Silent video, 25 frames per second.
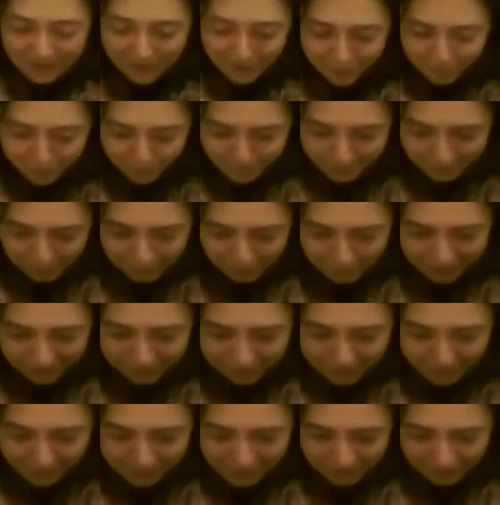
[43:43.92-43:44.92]
Ooh, my string's
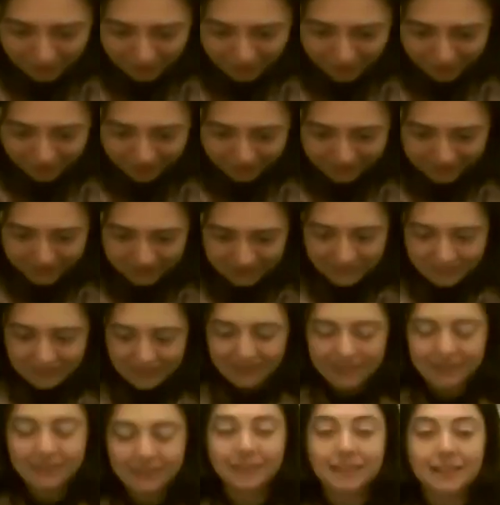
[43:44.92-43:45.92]
a bit long.
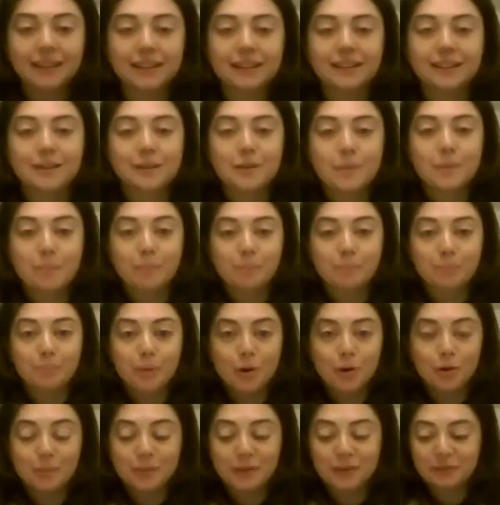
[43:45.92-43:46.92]

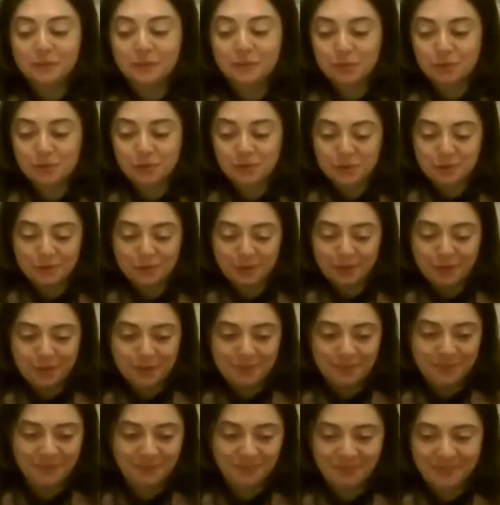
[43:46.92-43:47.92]
Moment of truth.
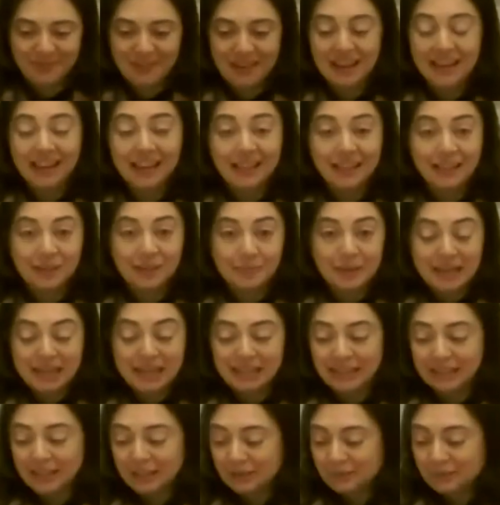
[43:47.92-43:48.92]
Let me
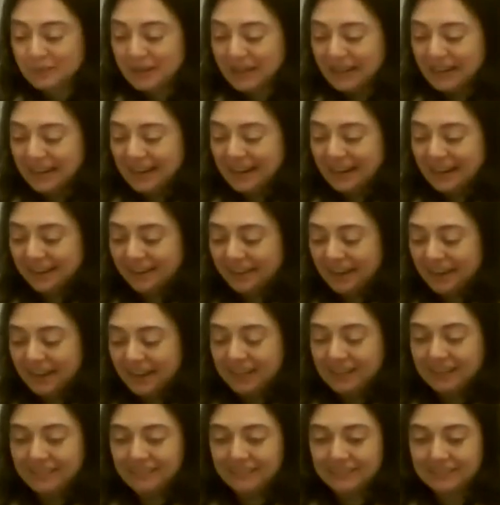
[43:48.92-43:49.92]
clear my
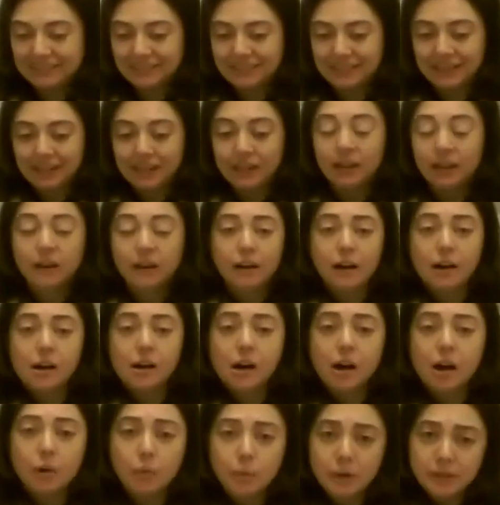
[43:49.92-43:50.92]
area.
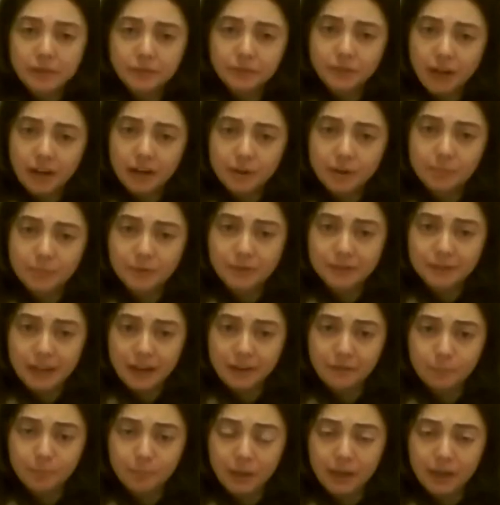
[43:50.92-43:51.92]
Always find a
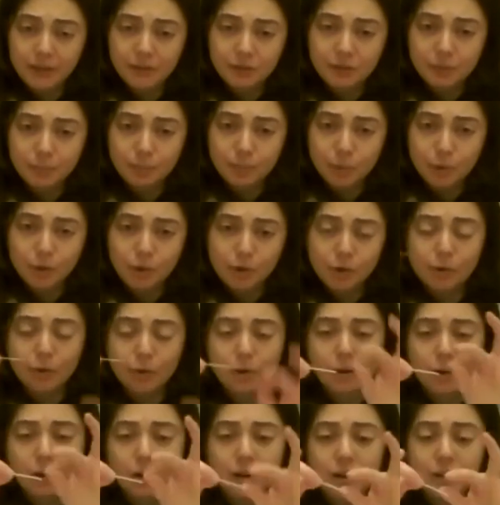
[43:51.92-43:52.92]
safe place to put
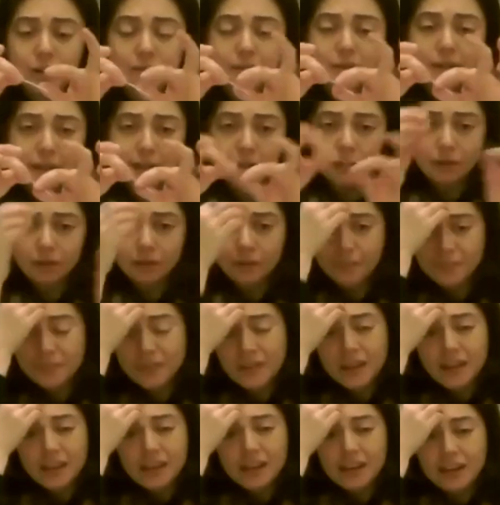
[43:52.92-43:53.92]
your needle.
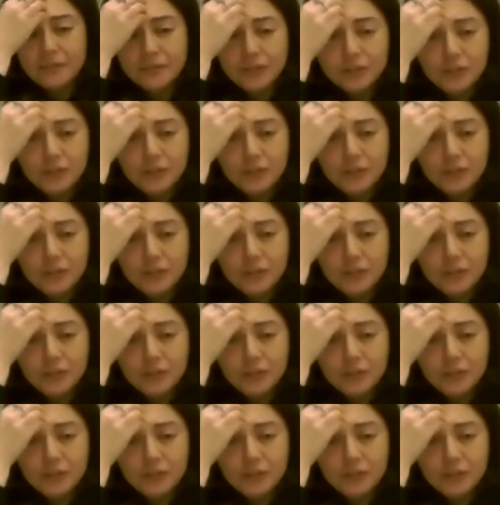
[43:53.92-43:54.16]
Even